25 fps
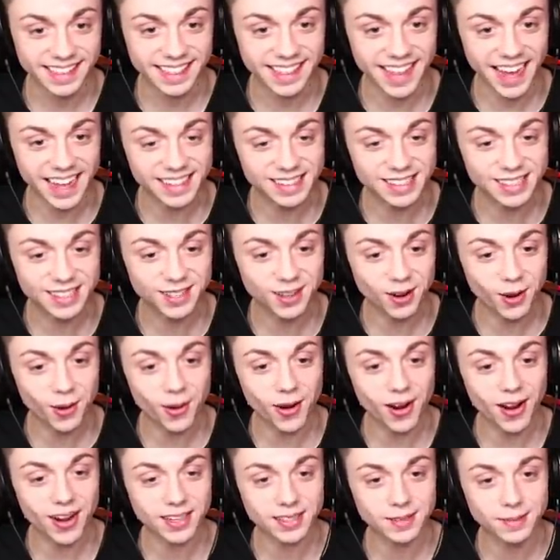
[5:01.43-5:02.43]
That's
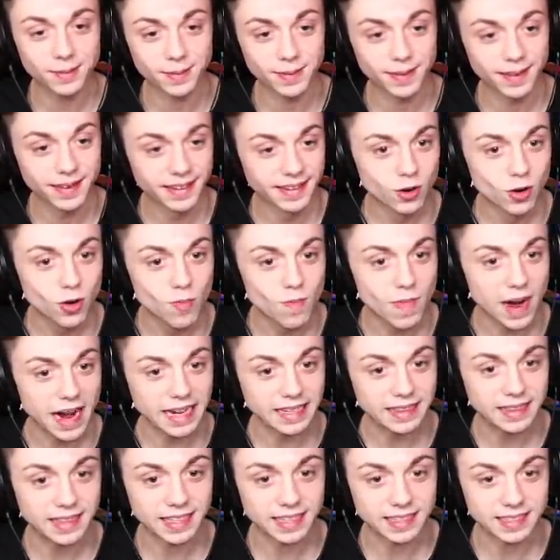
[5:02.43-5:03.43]
so awesome. Who
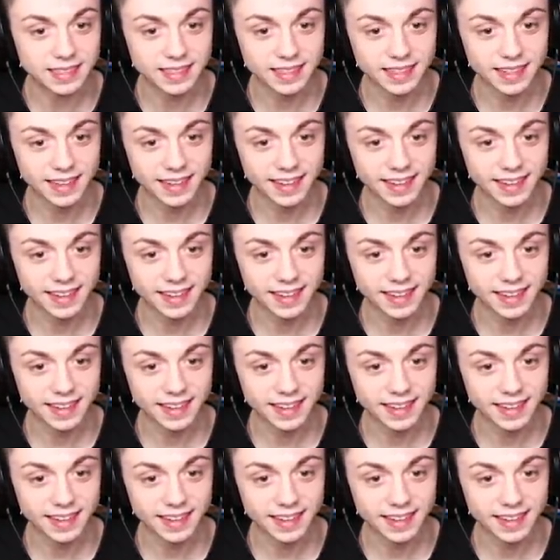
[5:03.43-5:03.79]
made this?